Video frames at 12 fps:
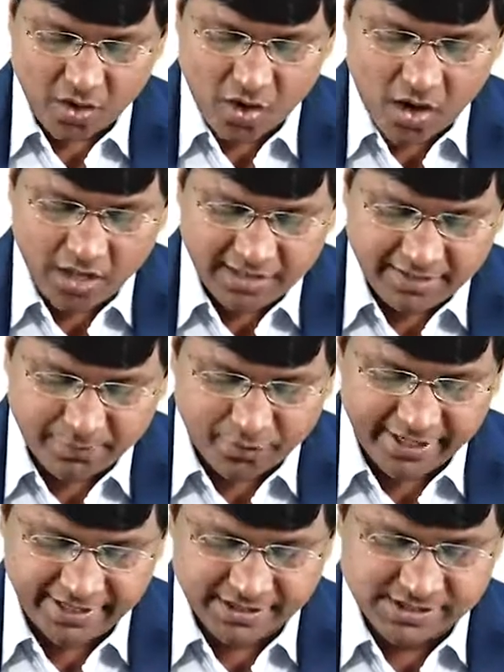All the
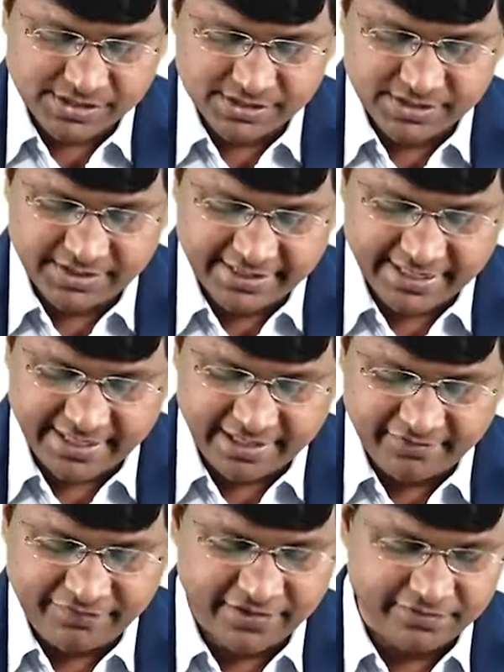points, they are
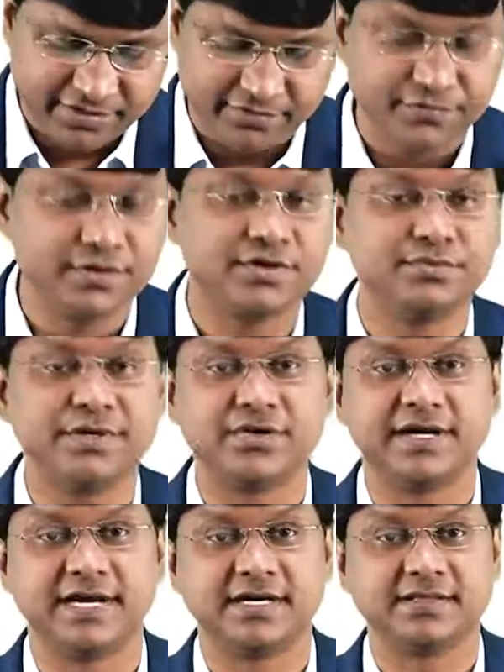in favor of your
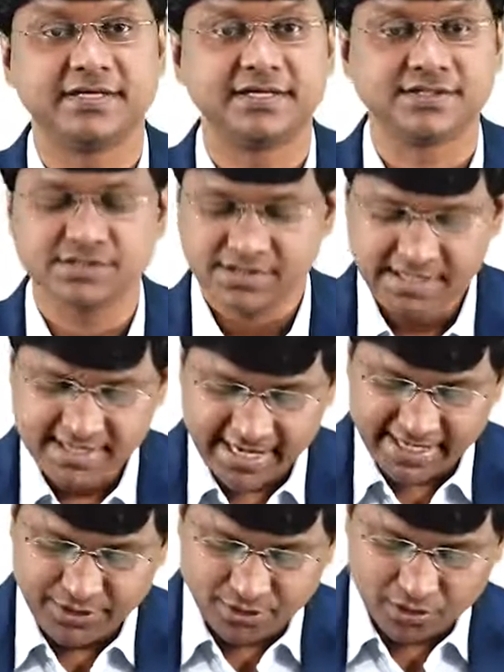rheumatoid arthritis
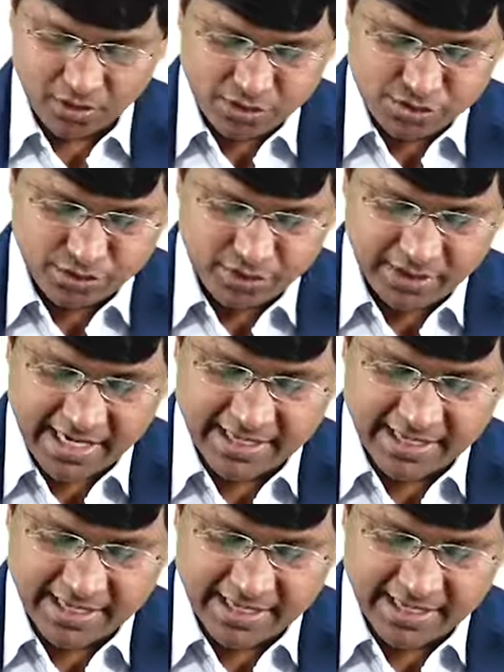and you are also